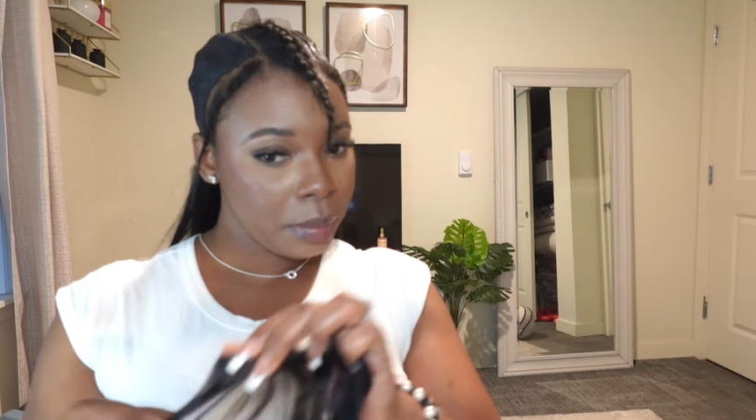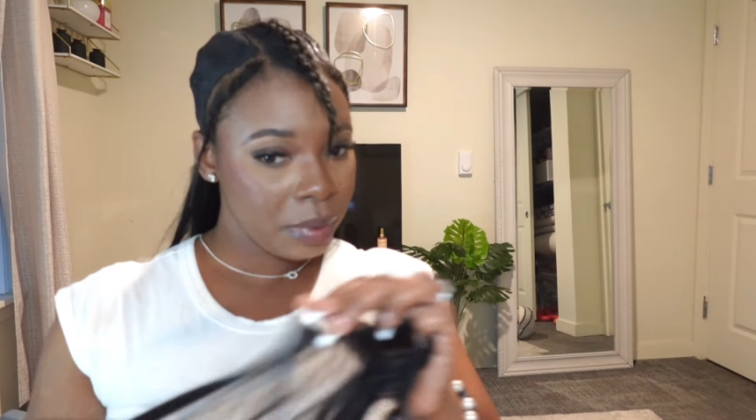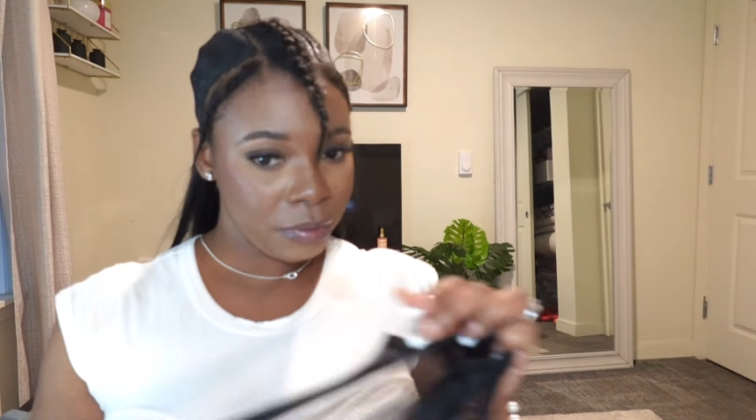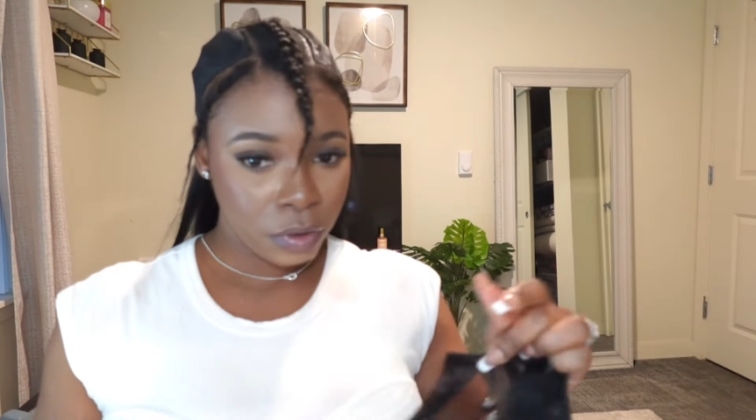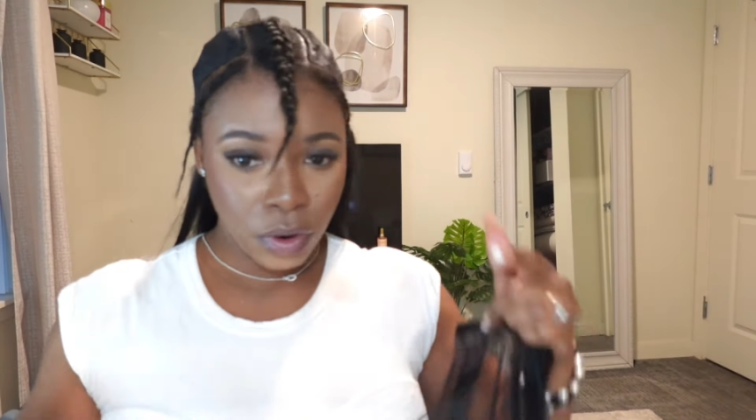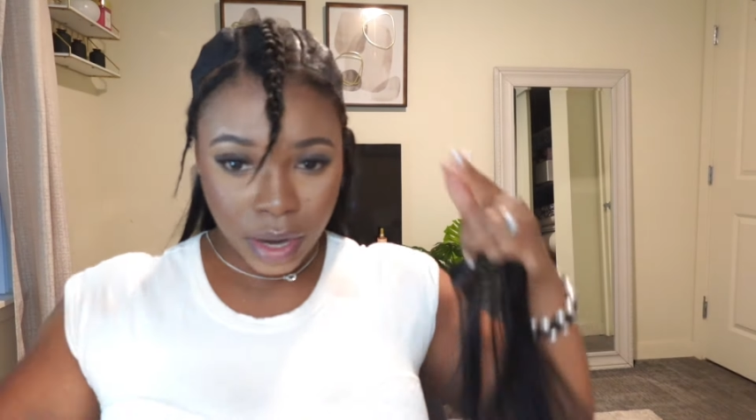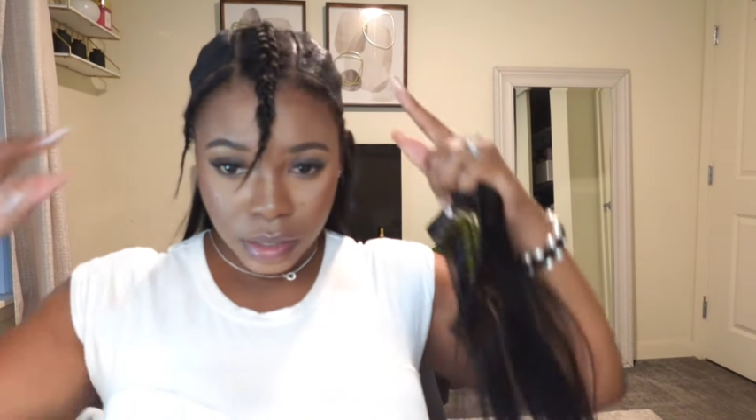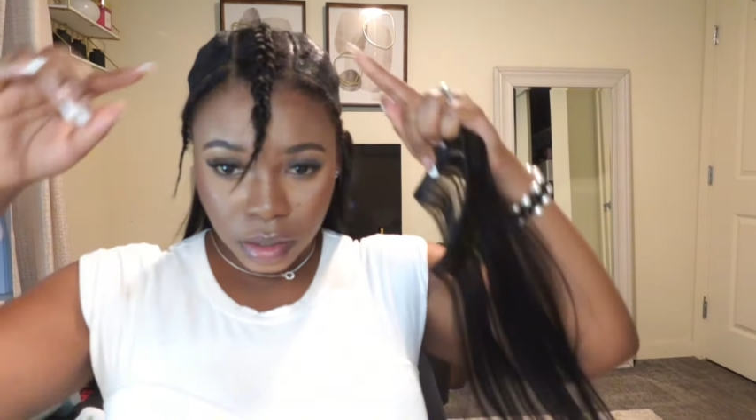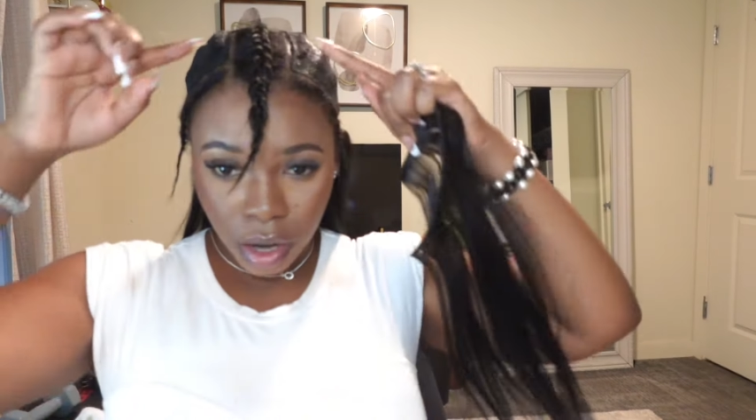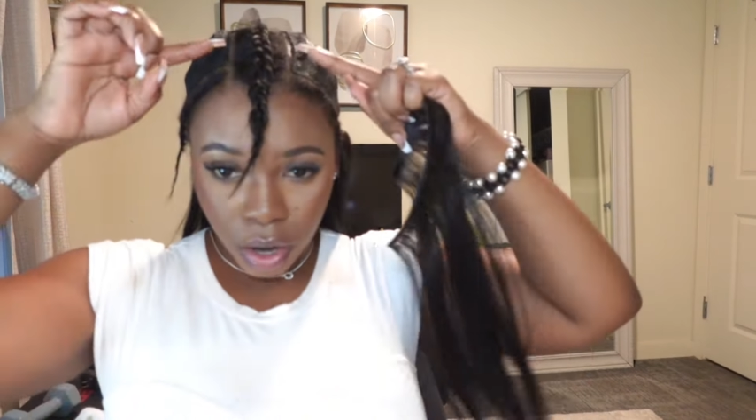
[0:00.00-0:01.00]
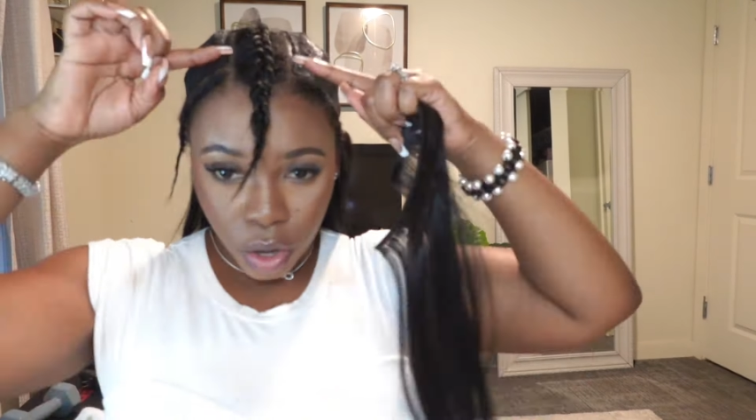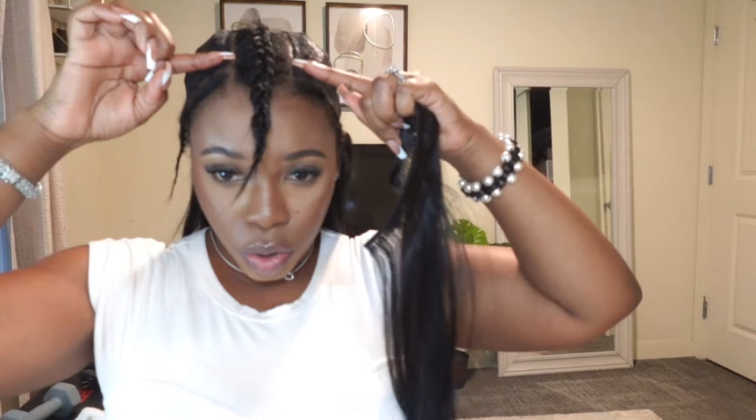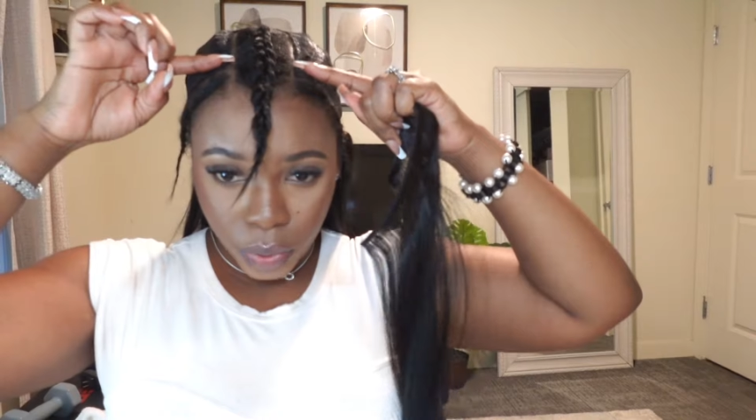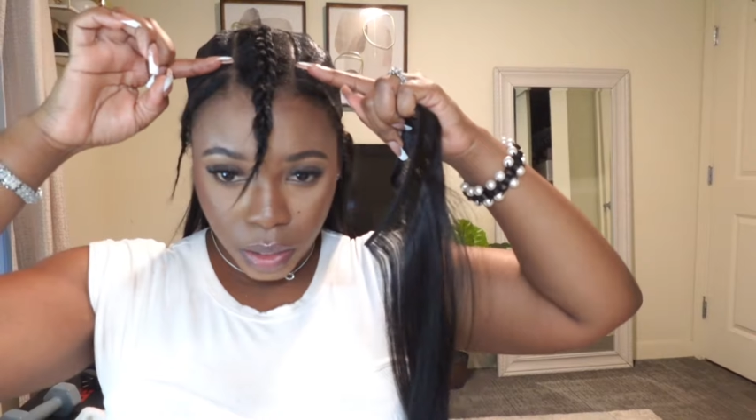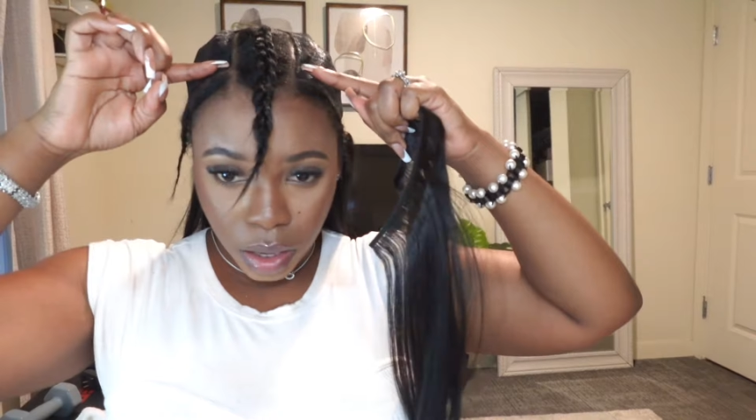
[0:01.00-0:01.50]
before I start
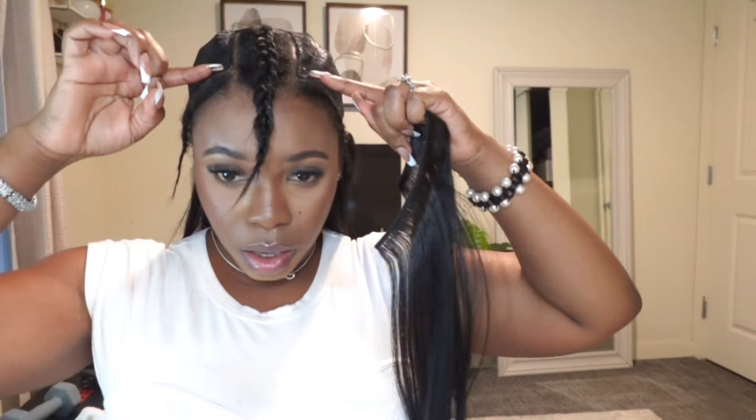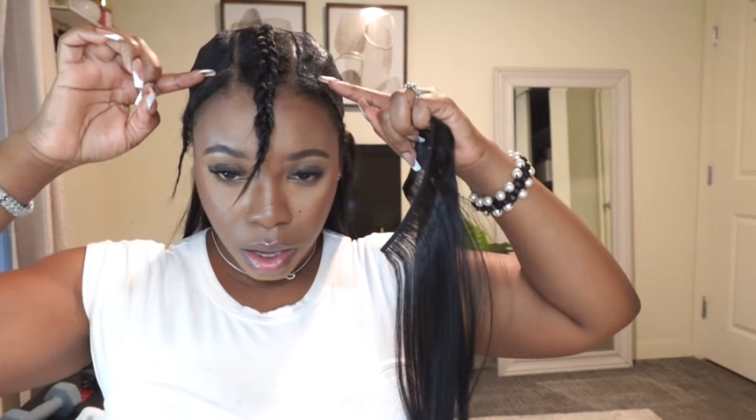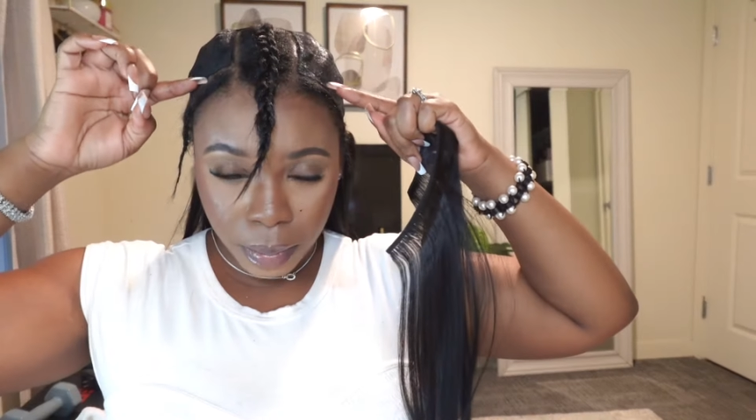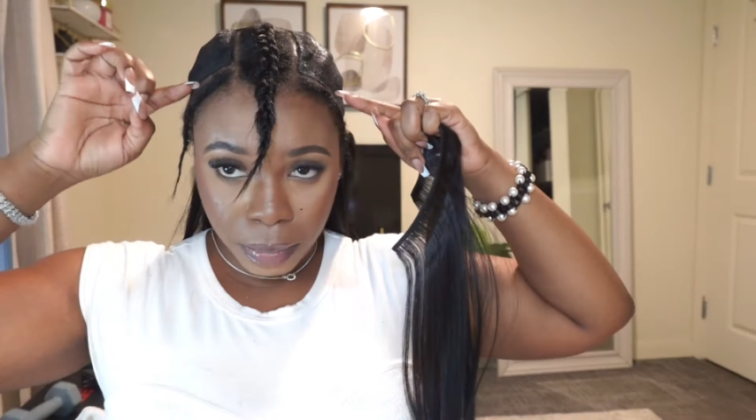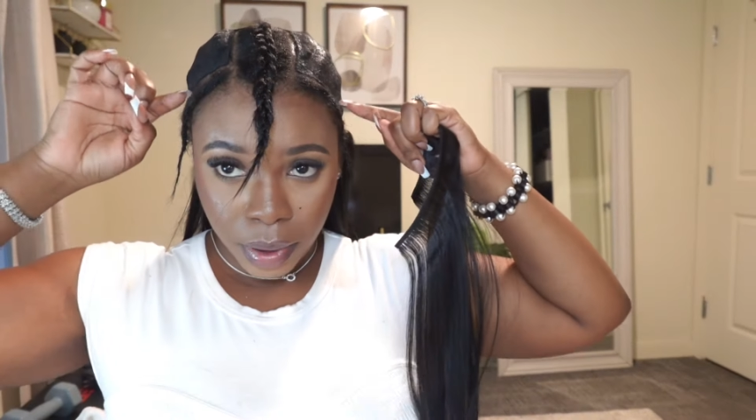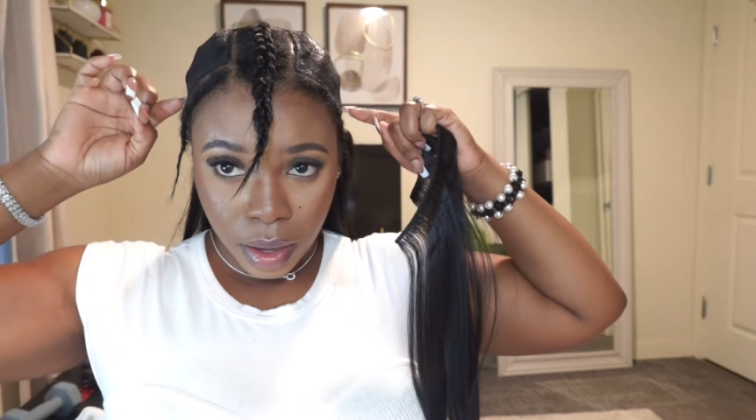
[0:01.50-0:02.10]
going up.